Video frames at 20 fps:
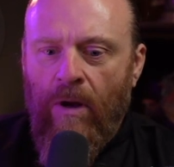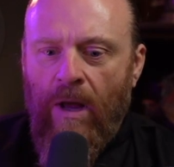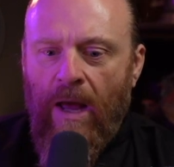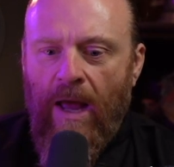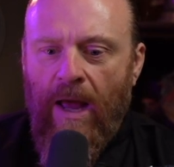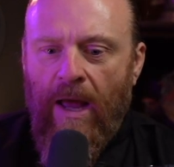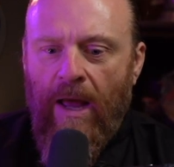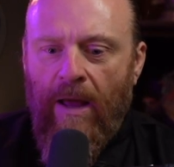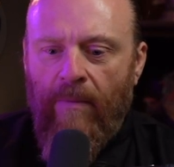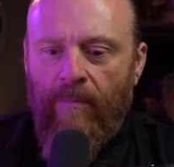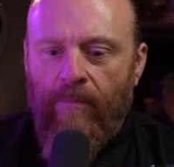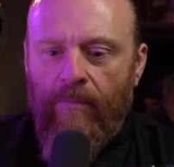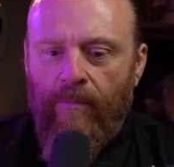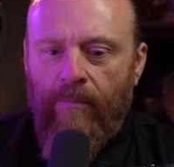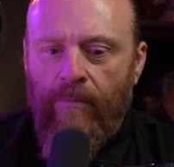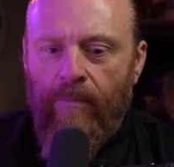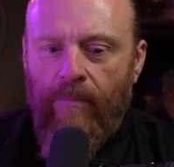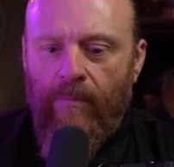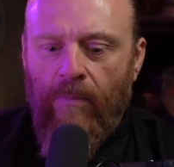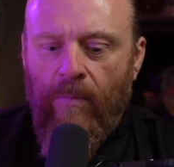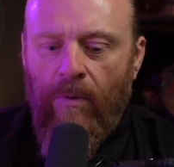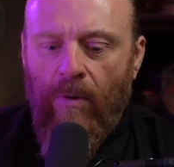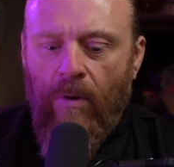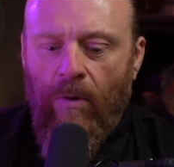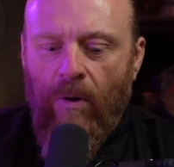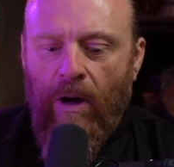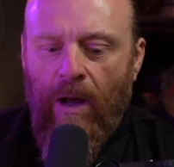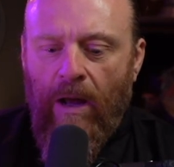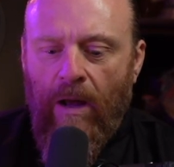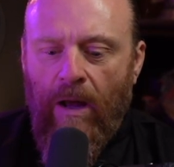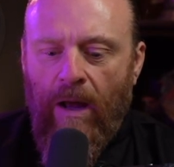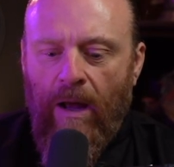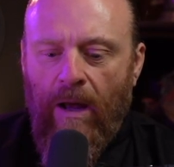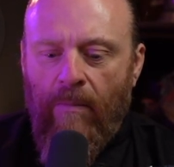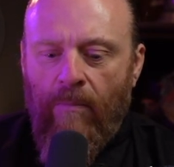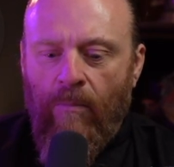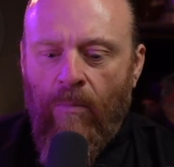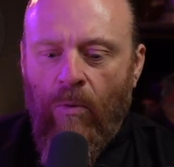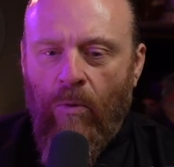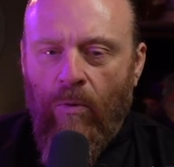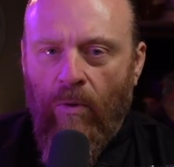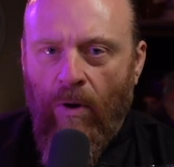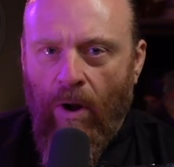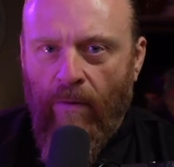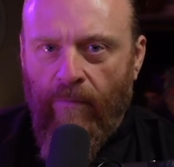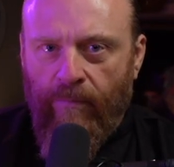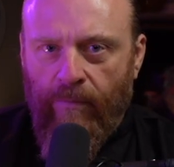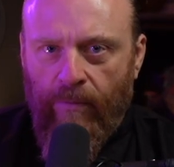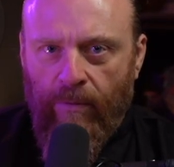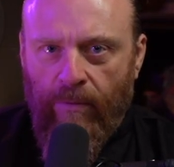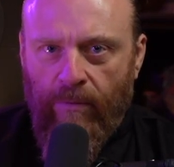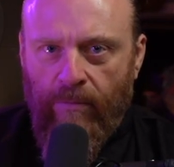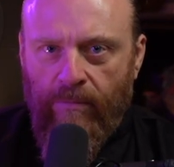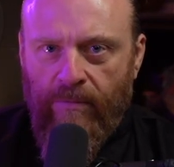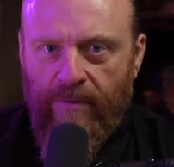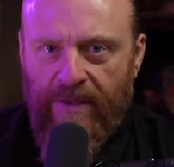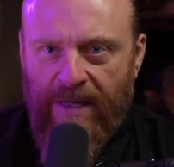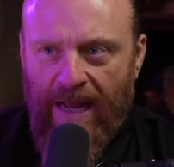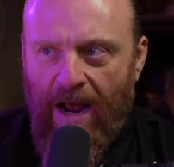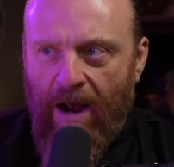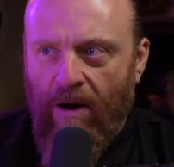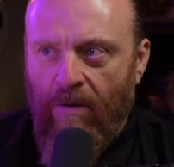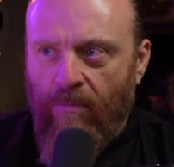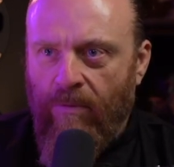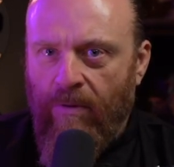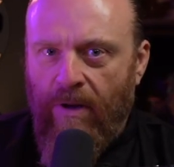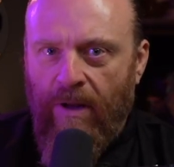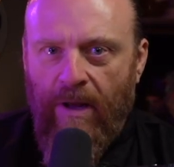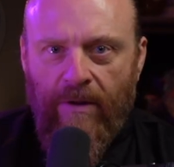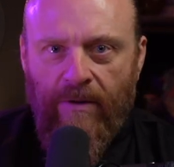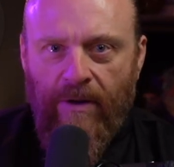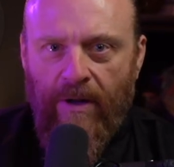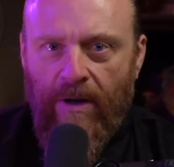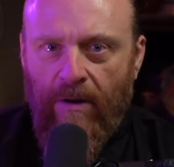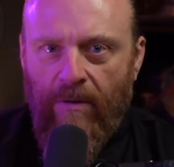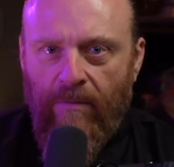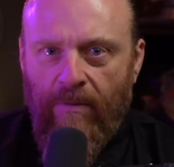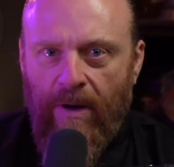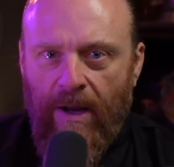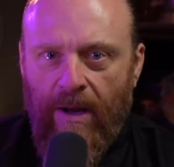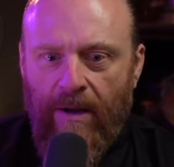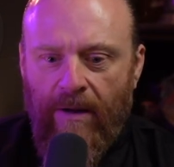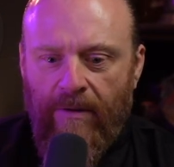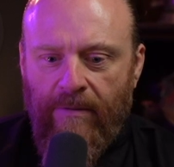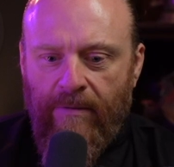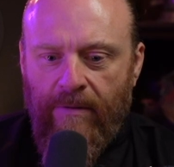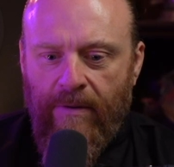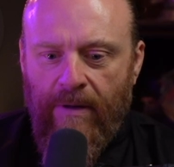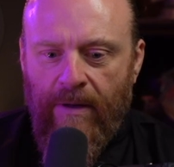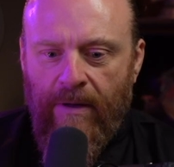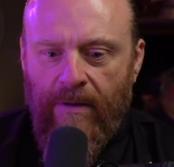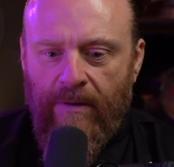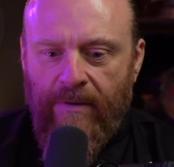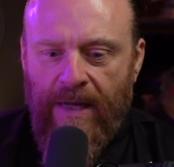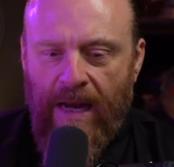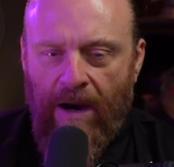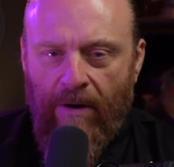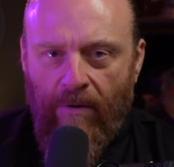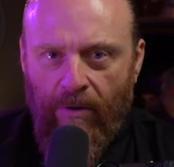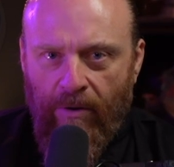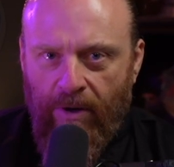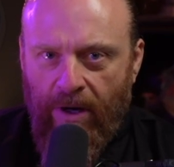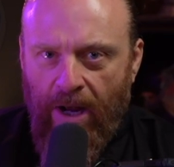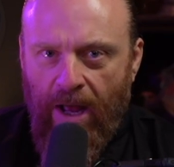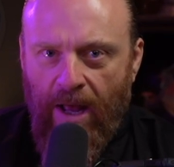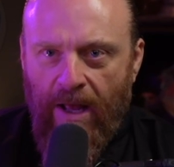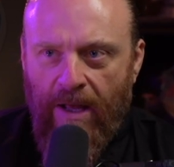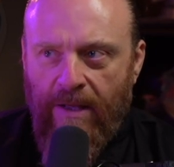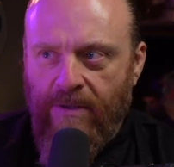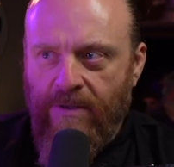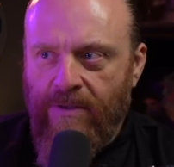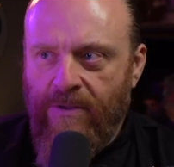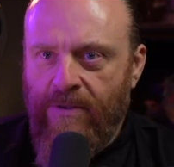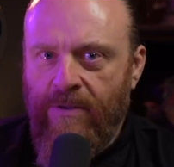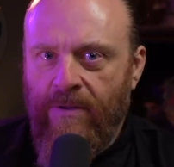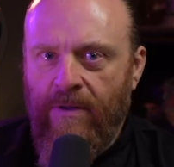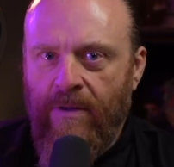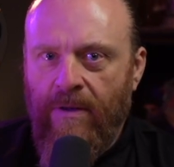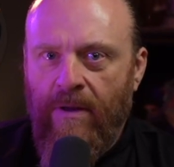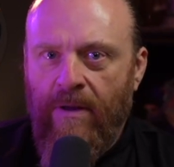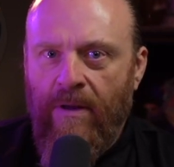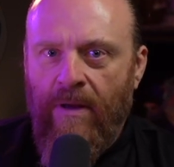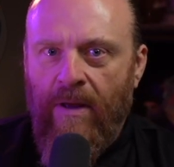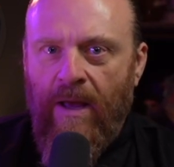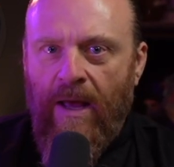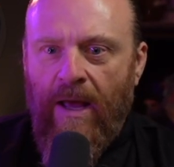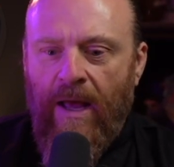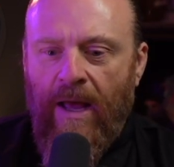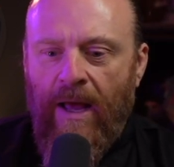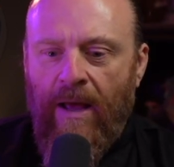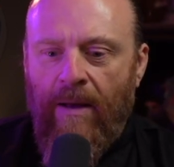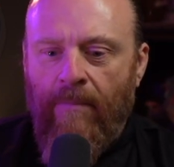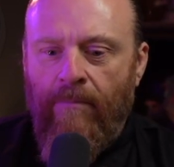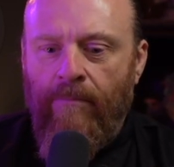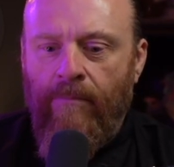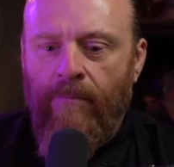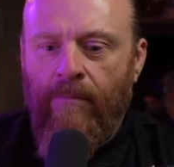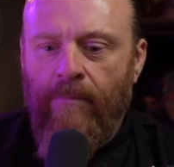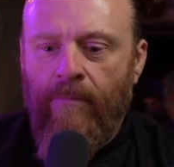Um, uh, moreover, tower, uh, you know, uh, uh, tarot cards, um,